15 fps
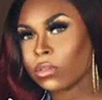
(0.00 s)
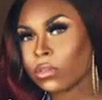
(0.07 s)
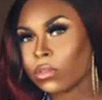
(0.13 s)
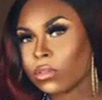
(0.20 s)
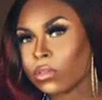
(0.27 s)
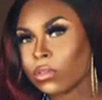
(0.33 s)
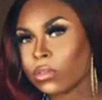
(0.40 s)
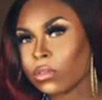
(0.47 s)

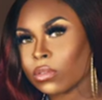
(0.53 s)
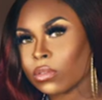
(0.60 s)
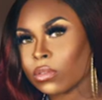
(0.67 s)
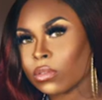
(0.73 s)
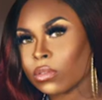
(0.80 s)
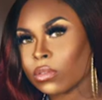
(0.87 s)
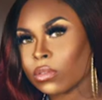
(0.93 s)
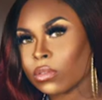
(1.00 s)

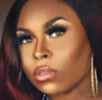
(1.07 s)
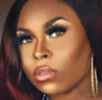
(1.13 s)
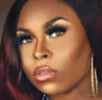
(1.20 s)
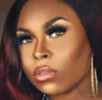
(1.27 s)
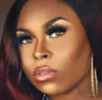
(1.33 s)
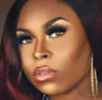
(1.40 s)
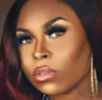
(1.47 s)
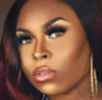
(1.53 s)

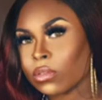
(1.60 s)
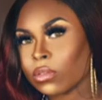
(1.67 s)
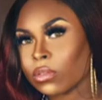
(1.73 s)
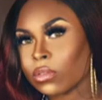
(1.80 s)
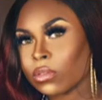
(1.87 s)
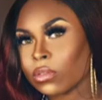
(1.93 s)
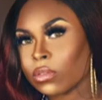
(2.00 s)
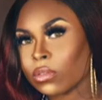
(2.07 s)

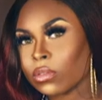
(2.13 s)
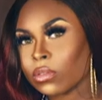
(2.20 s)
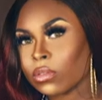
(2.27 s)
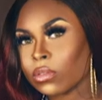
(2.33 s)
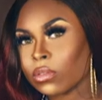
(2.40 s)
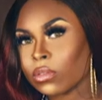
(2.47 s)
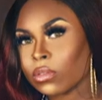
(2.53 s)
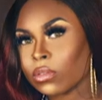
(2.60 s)

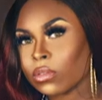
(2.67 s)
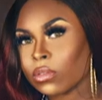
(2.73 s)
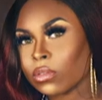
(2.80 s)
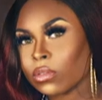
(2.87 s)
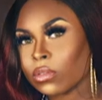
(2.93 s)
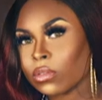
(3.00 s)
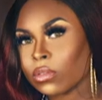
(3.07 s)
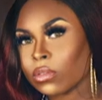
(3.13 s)

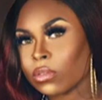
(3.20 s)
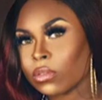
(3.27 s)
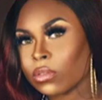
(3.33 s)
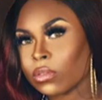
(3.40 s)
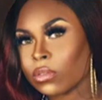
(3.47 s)
Nothing is said.